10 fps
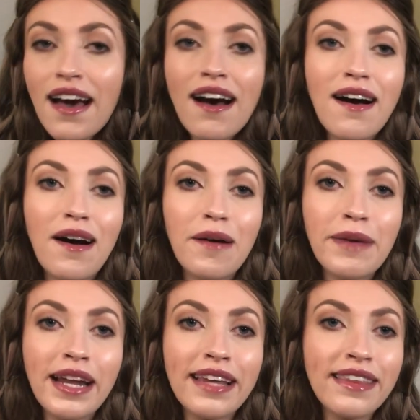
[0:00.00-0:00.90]

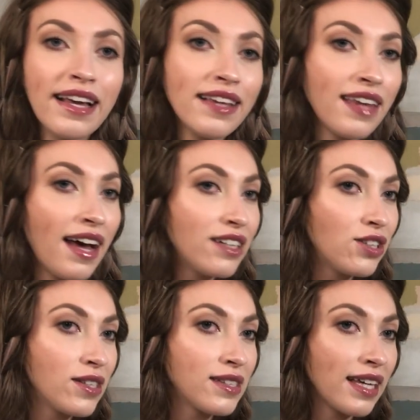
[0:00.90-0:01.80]
and I think that
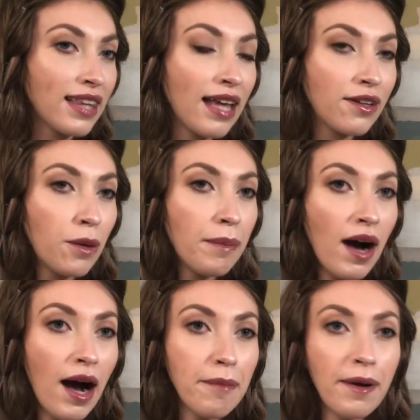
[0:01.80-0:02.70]
just that little
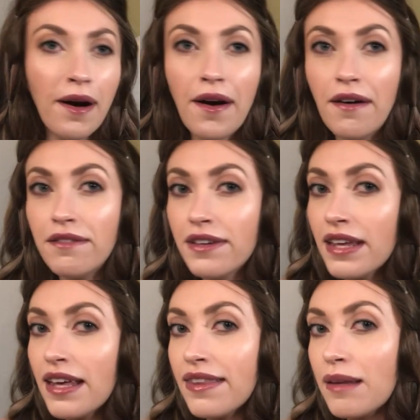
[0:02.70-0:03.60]
pop of
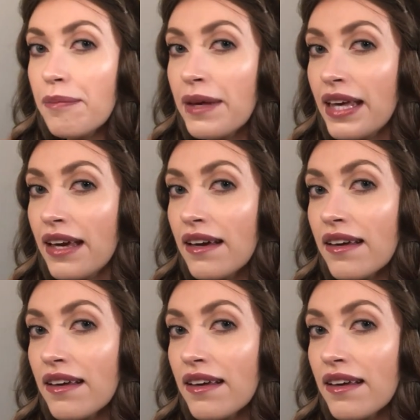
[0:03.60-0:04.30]
the pink